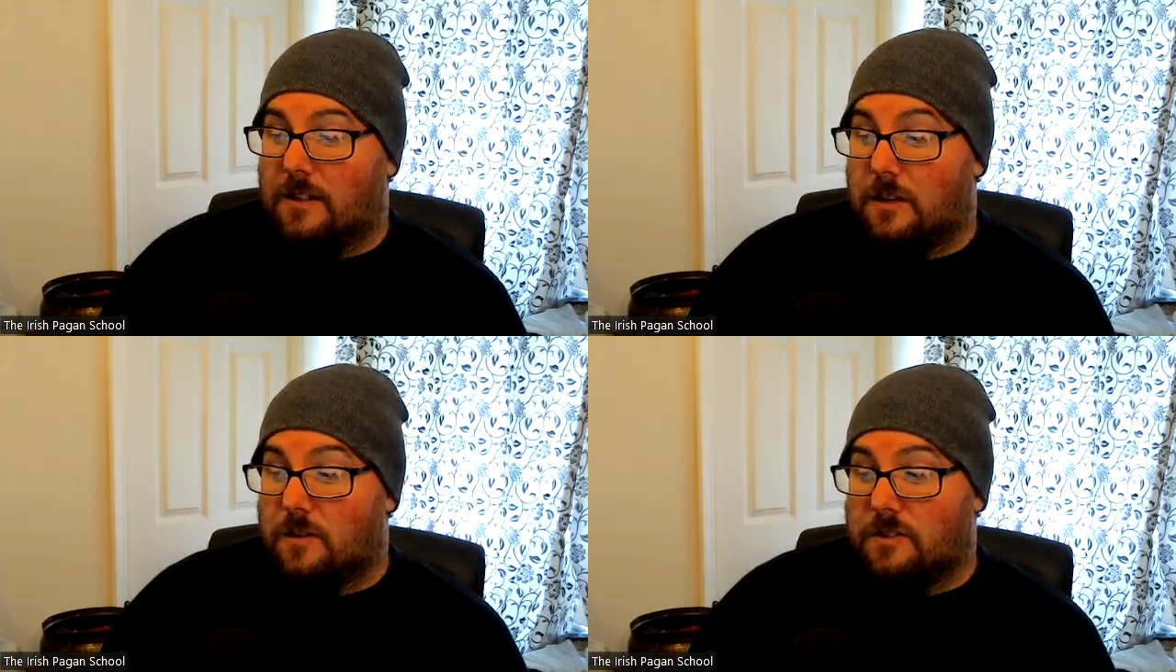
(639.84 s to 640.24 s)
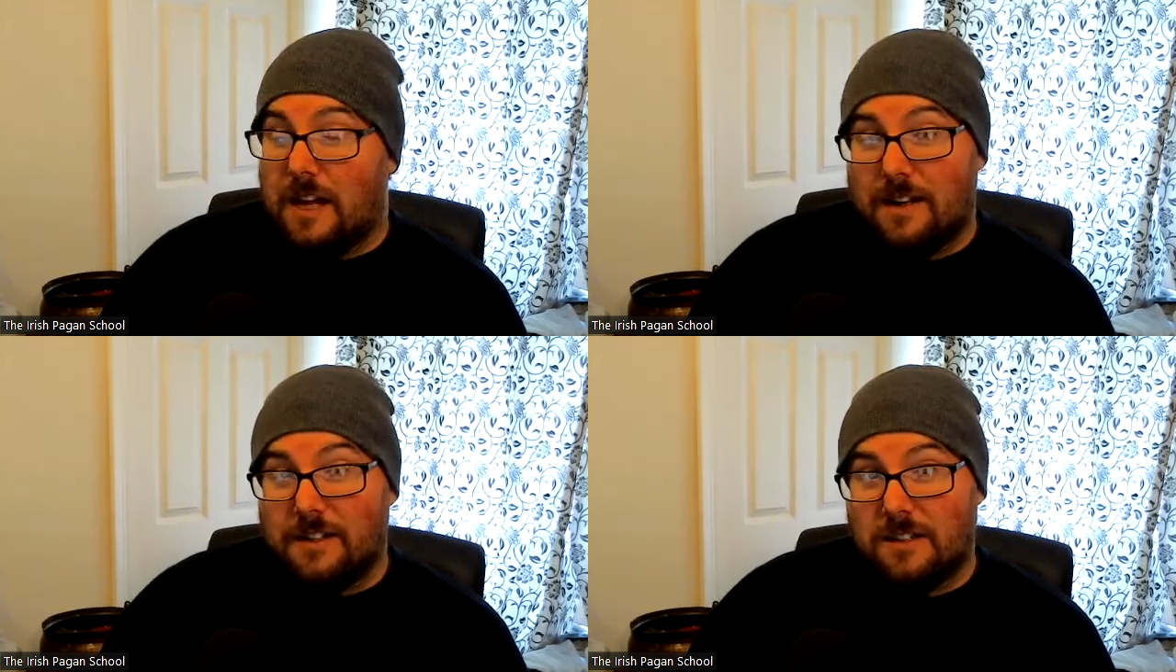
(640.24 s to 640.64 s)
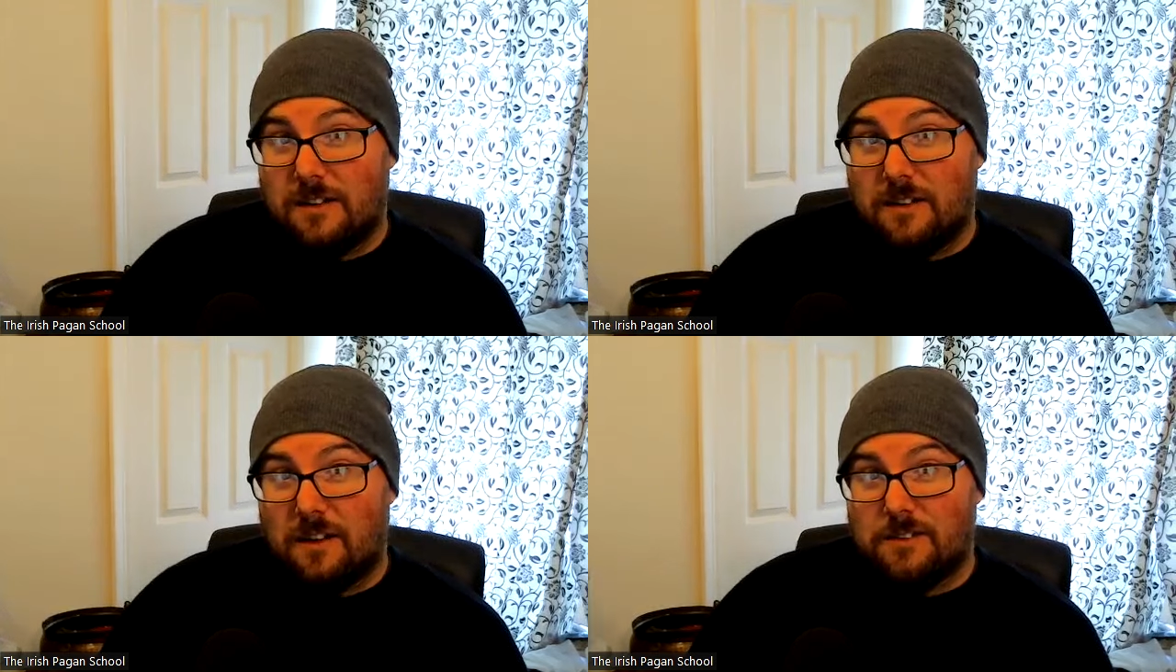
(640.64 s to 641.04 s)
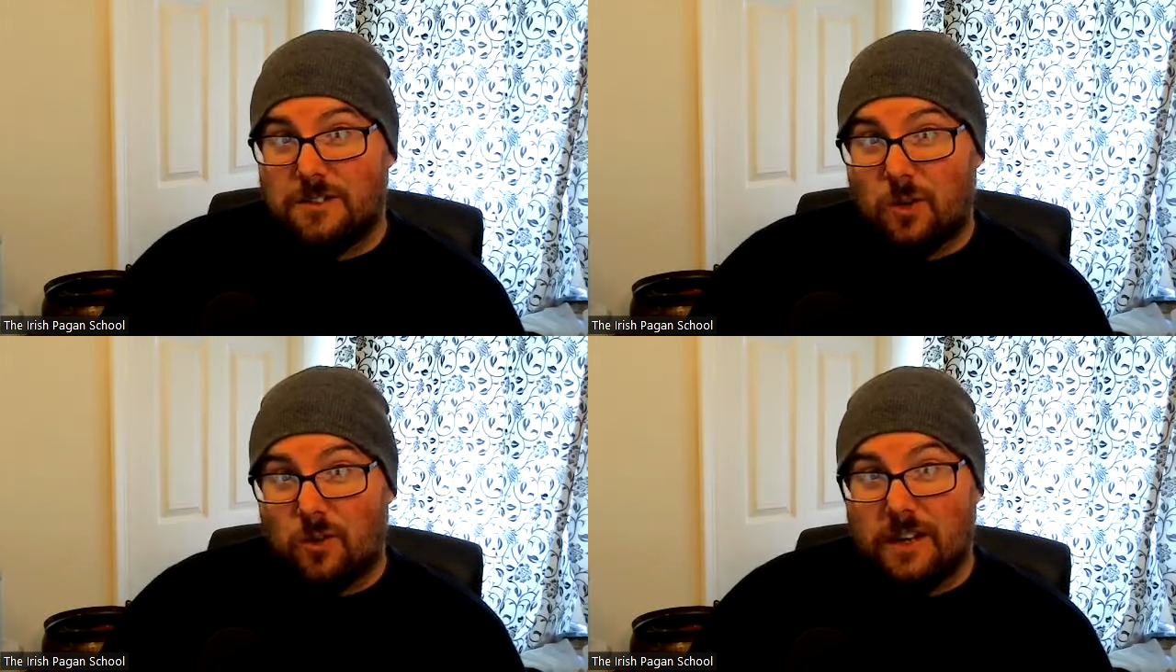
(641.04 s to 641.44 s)
So that is our
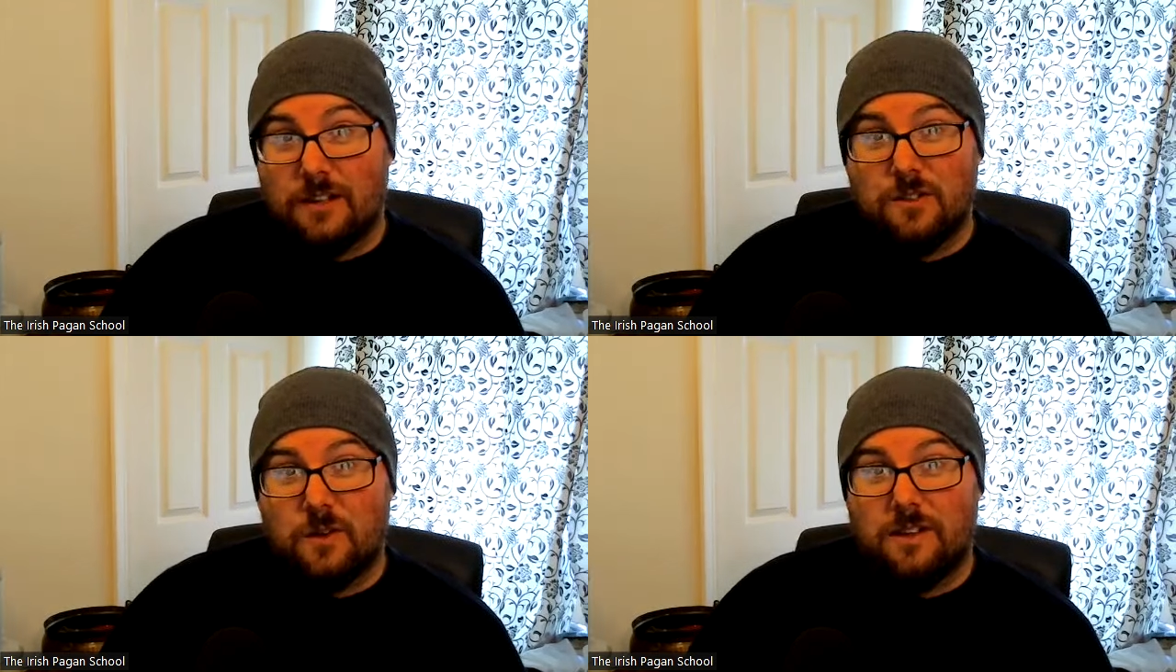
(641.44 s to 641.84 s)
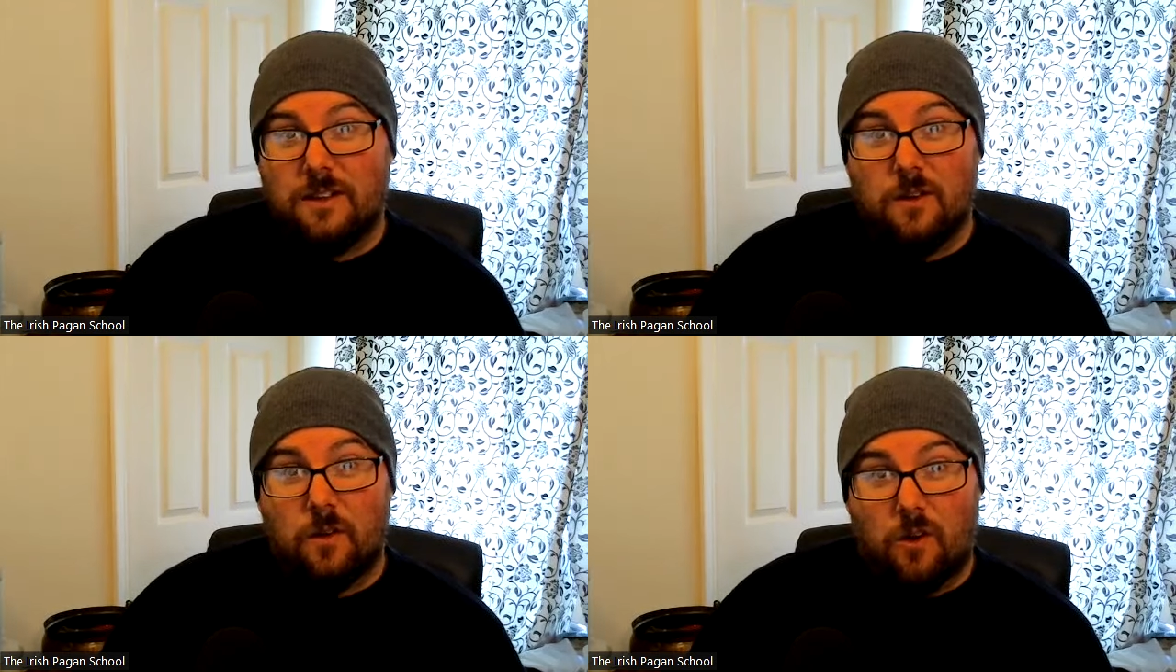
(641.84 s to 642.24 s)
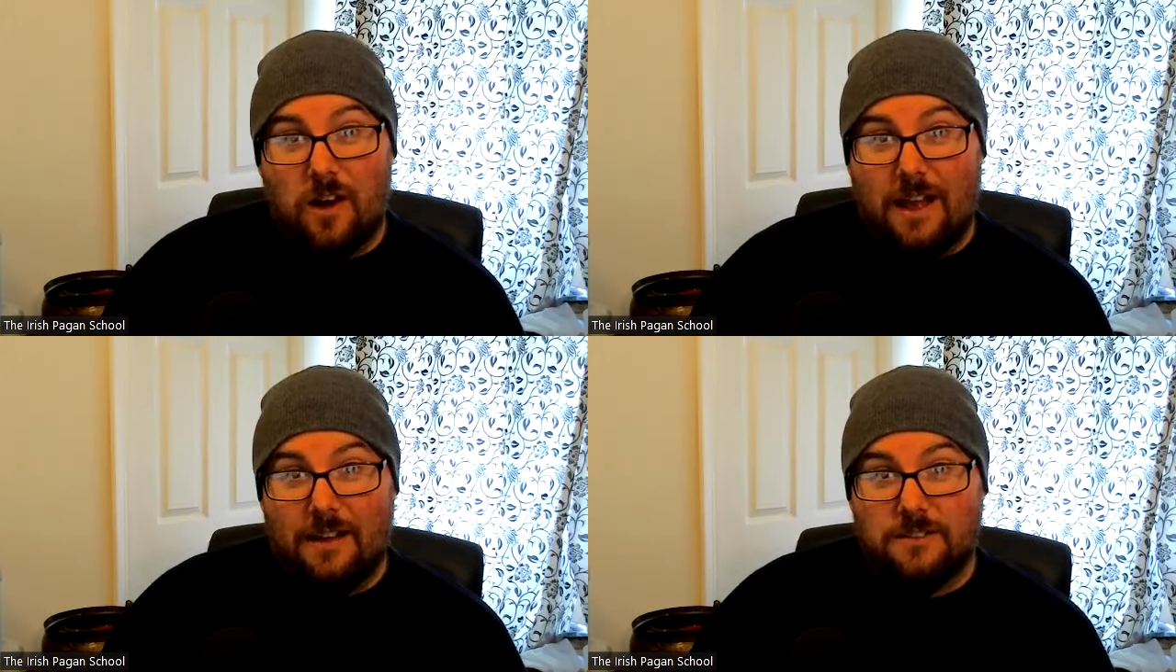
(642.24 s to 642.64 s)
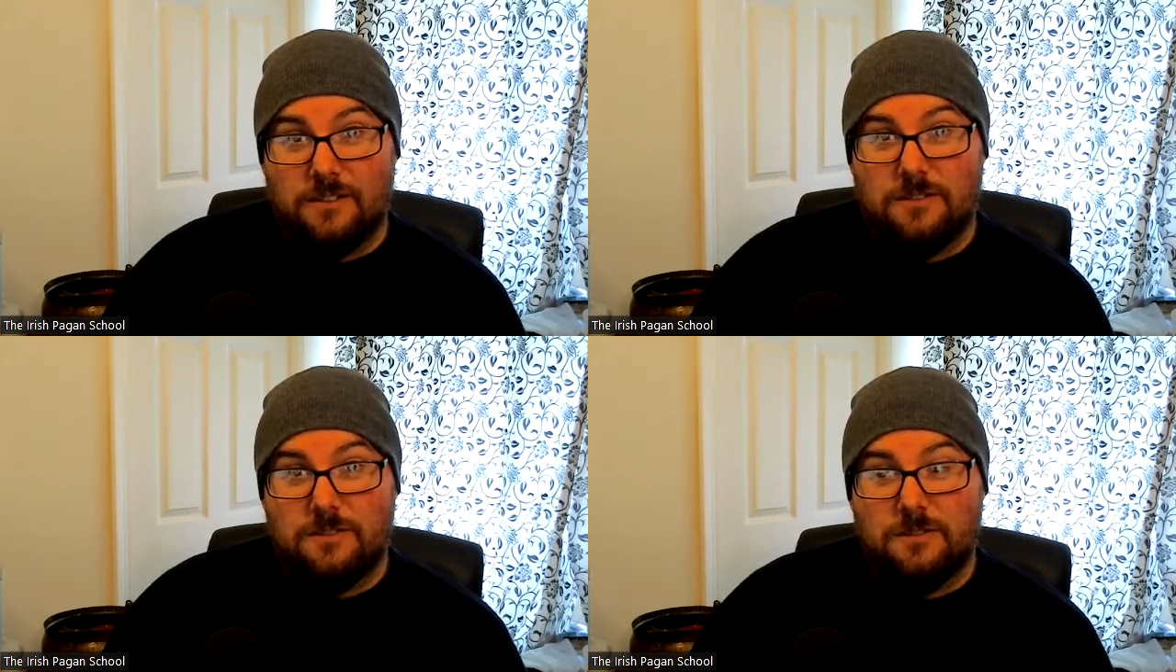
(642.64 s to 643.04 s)
story. That is where the lore
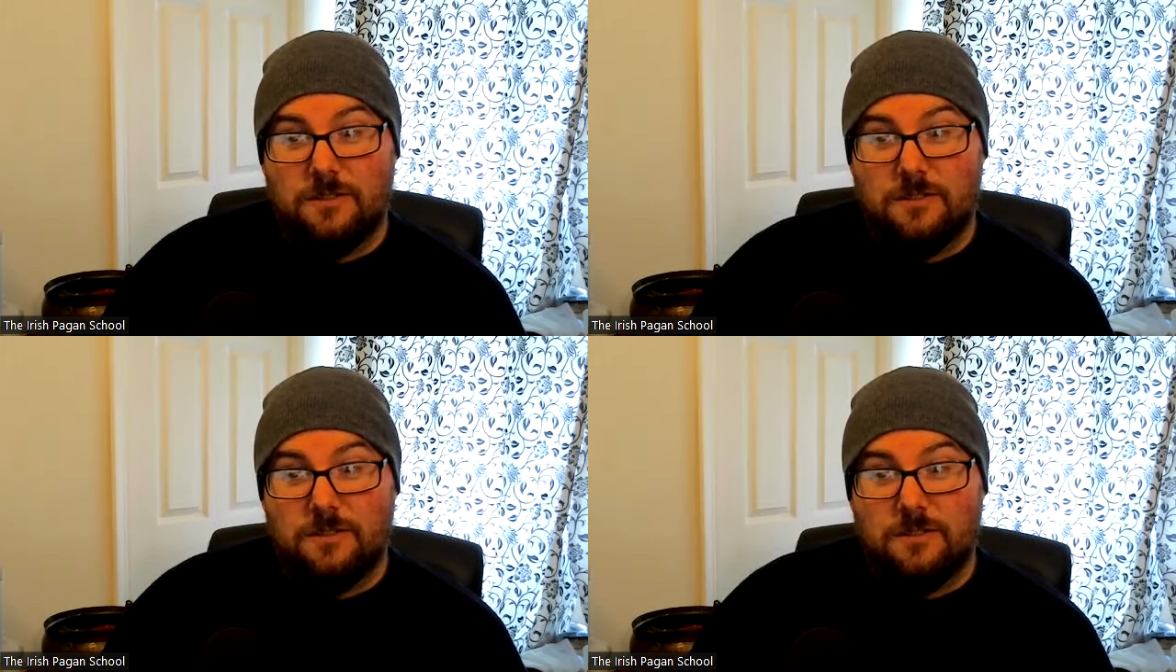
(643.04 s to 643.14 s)
ends.